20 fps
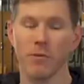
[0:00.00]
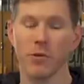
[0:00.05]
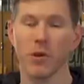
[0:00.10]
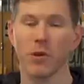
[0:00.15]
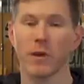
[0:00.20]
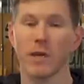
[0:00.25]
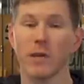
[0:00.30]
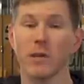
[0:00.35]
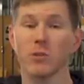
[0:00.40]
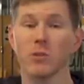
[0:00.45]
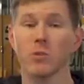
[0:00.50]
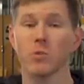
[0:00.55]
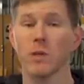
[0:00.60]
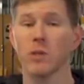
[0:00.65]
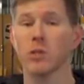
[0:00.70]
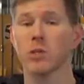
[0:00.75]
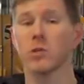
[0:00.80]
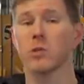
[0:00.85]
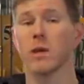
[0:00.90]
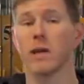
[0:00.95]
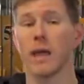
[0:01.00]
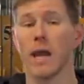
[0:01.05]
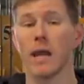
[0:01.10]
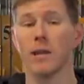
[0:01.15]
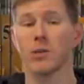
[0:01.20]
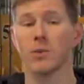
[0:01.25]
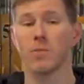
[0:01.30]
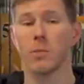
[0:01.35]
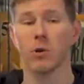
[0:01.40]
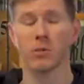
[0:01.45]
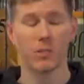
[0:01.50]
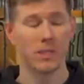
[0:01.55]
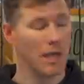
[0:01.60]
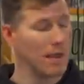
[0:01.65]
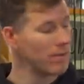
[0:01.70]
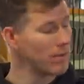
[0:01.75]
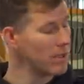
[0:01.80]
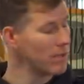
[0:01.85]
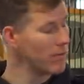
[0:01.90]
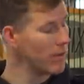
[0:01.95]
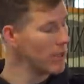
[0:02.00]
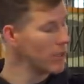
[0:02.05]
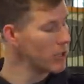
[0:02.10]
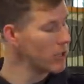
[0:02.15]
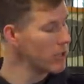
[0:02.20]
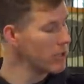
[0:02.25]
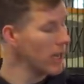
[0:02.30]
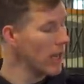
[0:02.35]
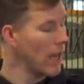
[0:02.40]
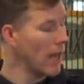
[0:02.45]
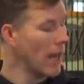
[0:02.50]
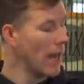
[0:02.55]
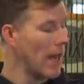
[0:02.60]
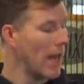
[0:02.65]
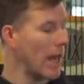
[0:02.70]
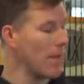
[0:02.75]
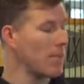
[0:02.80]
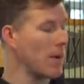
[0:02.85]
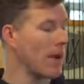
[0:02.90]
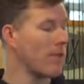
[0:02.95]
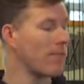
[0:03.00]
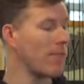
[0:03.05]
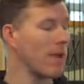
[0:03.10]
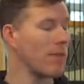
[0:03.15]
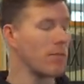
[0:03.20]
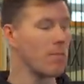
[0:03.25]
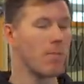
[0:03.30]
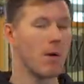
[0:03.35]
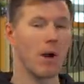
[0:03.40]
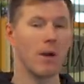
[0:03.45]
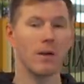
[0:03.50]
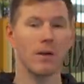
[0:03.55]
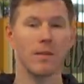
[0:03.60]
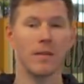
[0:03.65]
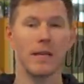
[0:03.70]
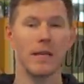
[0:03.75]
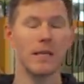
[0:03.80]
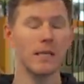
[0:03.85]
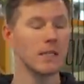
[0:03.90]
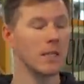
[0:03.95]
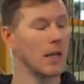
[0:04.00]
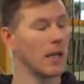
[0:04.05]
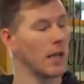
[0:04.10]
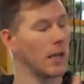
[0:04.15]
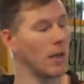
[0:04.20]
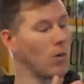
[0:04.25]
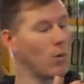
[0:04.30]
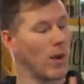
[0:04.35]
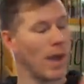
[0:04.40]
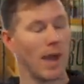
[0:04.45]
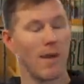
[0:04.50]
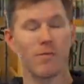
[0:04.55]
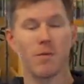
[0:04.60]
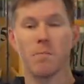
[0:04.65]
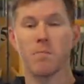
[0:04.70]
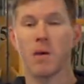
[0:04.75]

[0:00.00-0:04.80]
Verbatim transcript: for your kill switch to gauge your boat safety features. And my favorite part on these, we have the